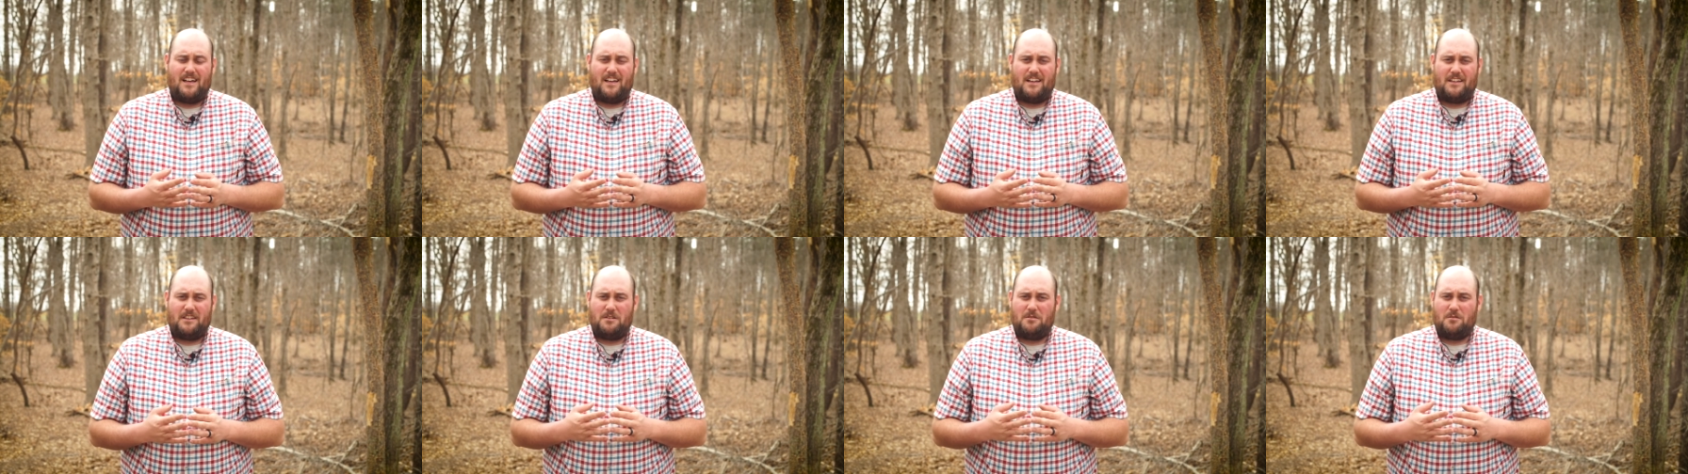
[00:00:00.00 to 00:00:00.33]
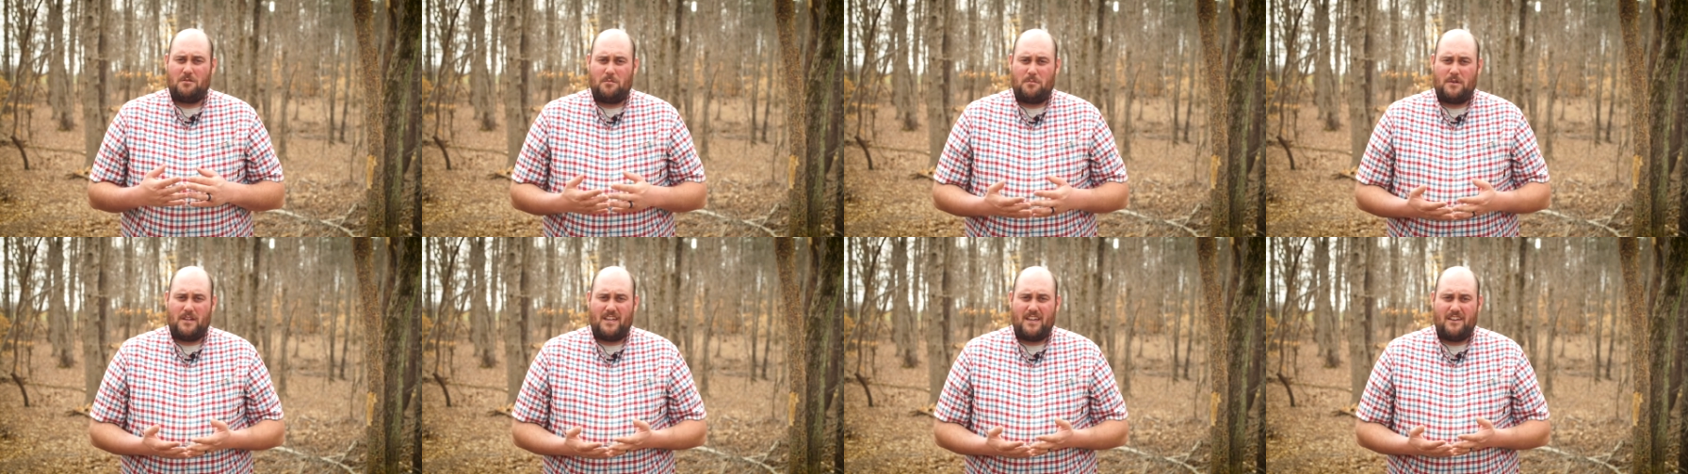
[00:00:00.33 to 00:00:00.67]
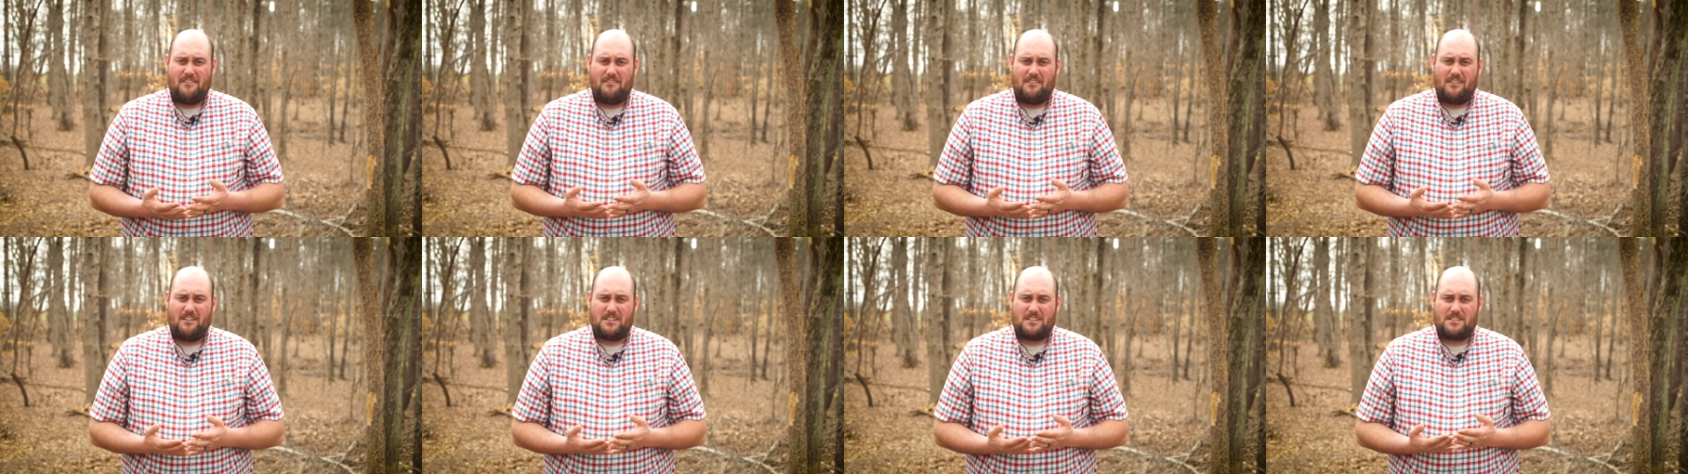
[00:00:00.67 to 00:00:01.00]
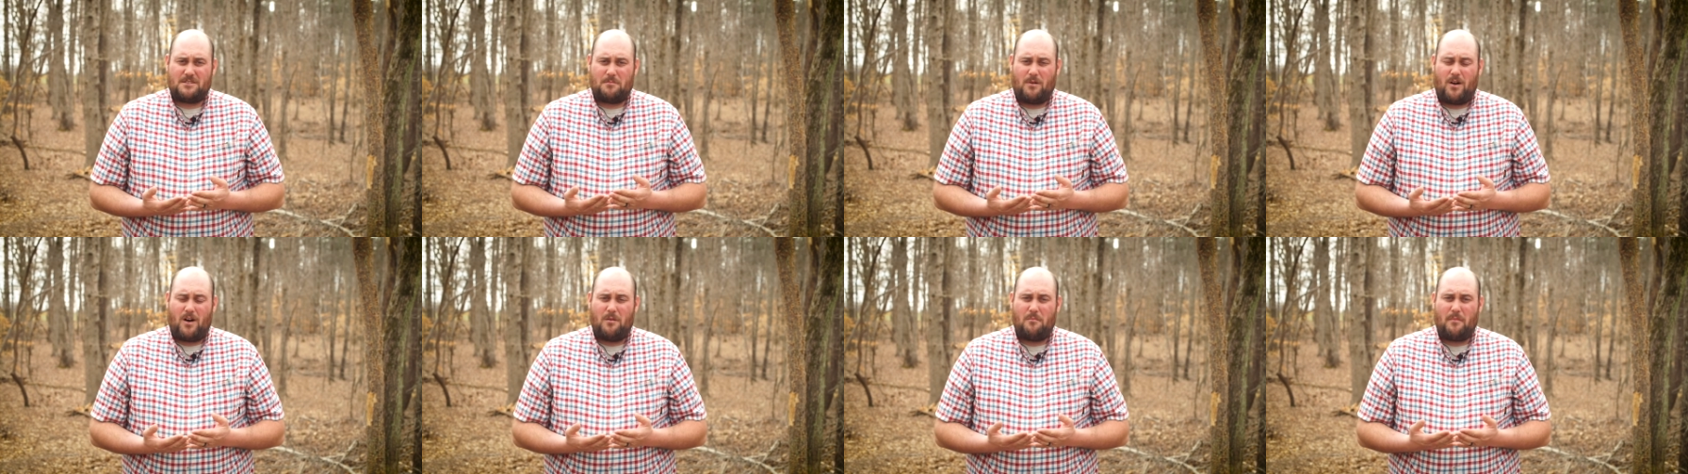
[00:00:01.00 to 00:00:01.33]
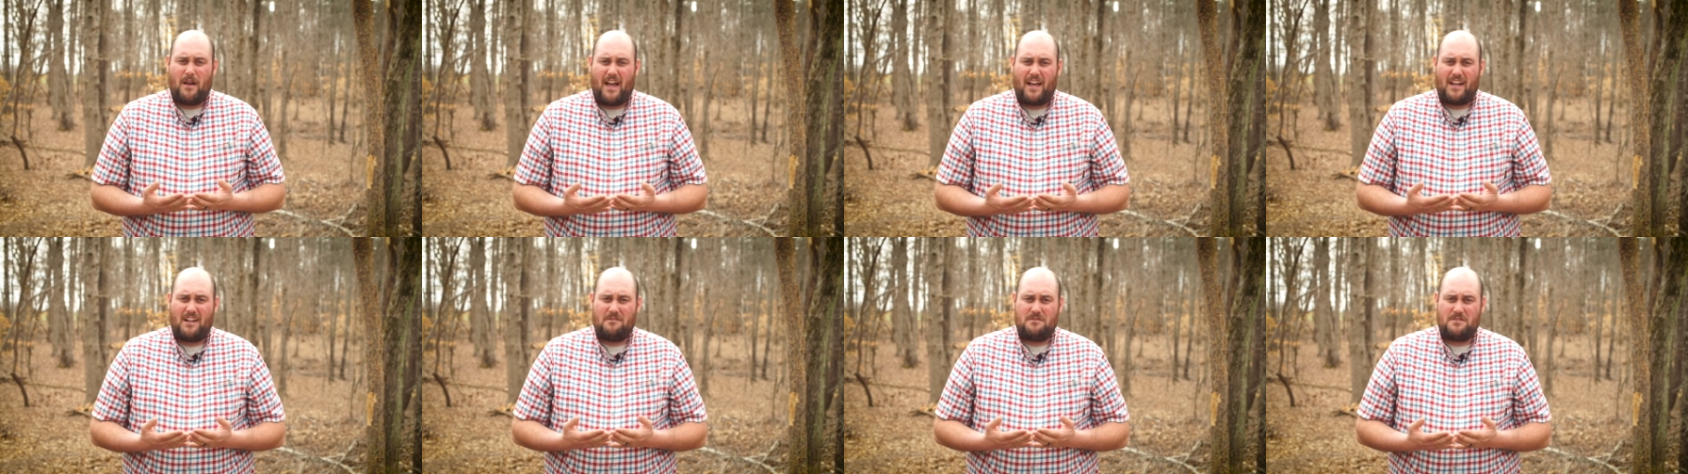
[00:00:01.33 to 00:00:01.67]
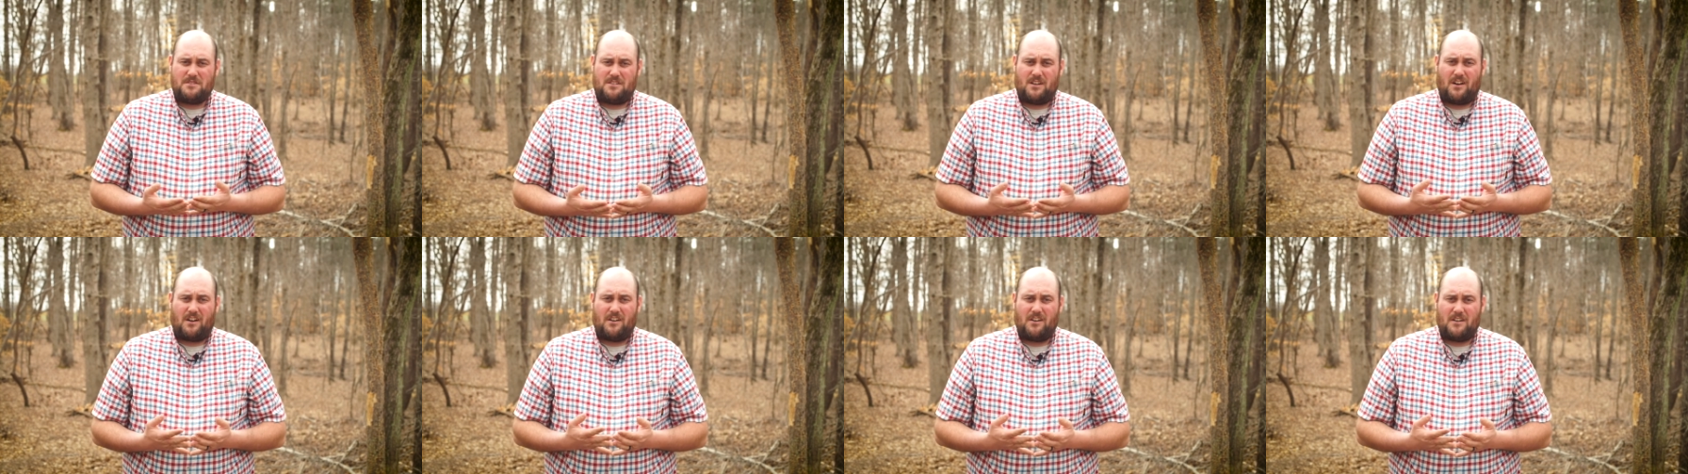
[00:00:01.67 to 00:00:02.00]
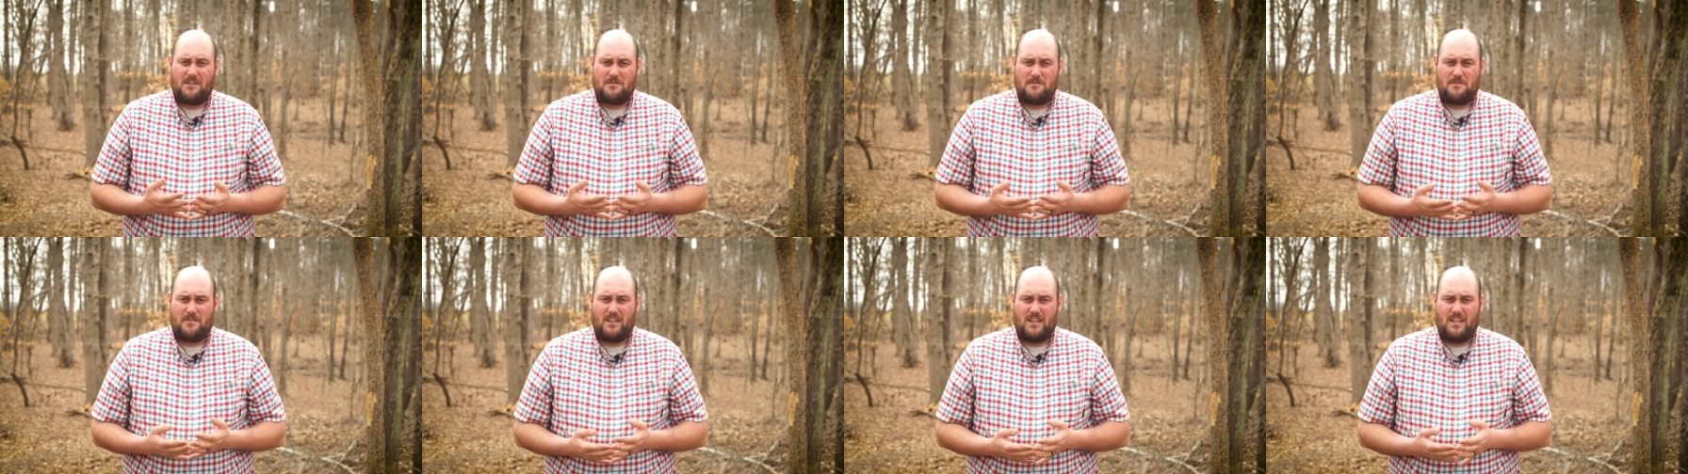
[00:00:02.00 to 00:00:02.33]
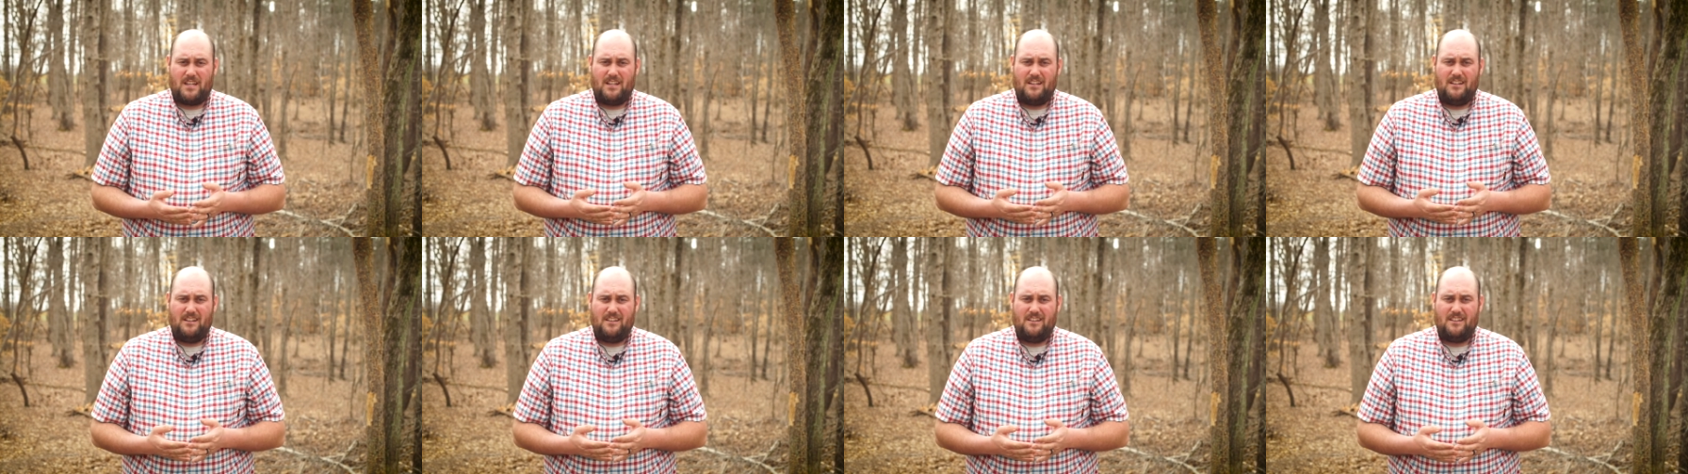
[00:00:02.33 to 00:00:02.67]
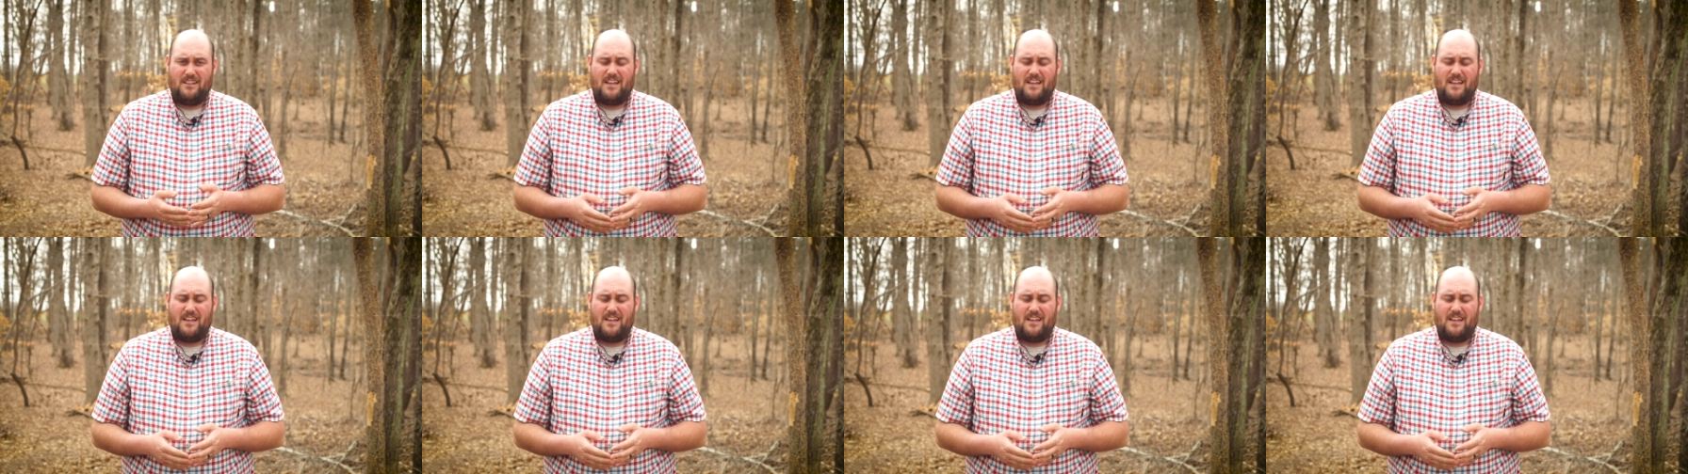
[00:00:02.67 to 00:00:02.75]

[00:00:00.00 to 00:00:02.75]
you will be given a small bag of starter feed,